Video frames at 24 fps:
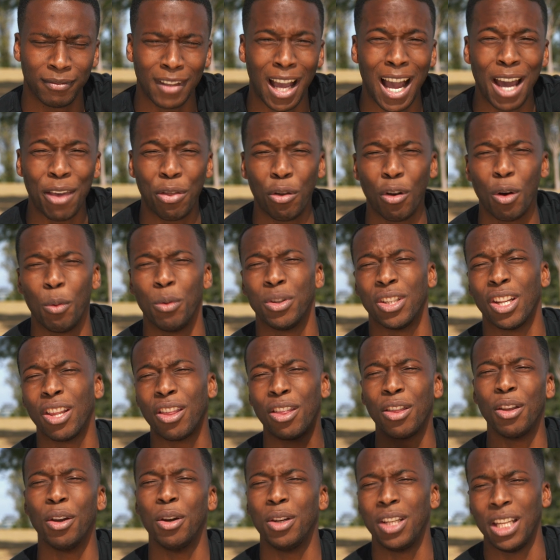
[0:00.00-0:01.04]
I thought it was the
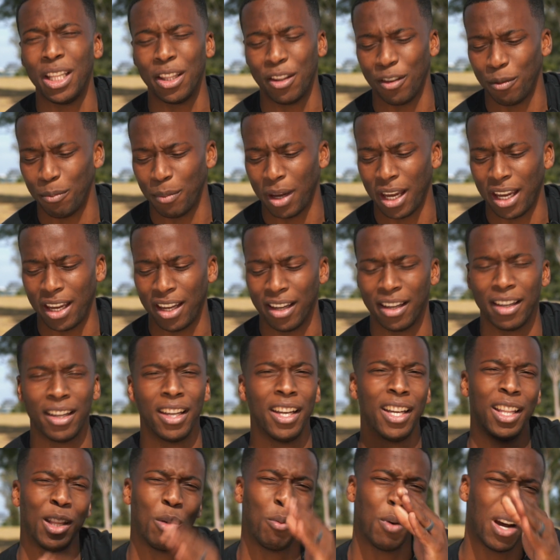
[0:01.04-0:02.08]
13th of May.
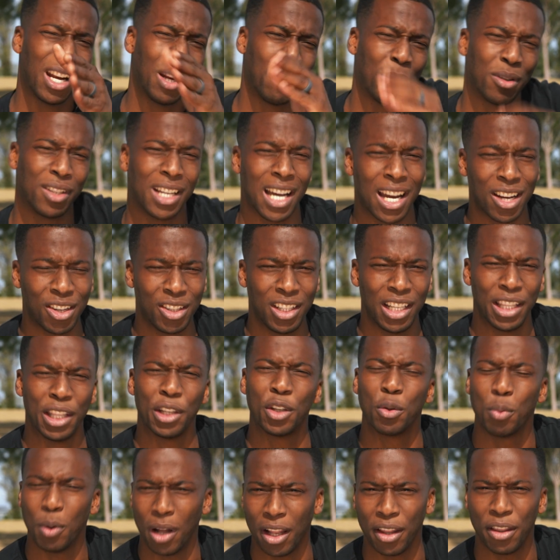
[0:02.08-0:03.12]
The wedding was actually the
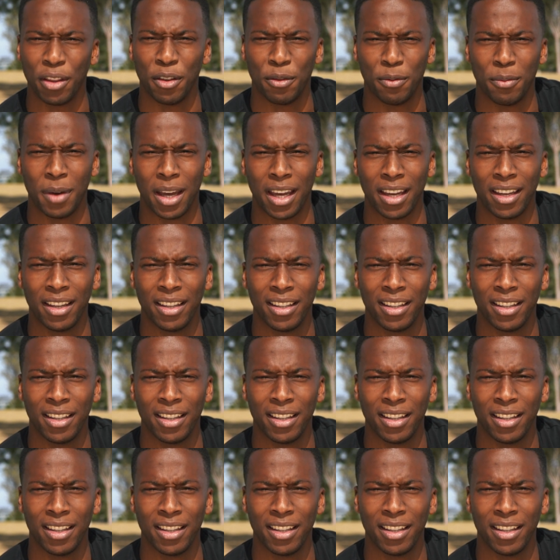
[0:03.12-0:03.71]
12th of May.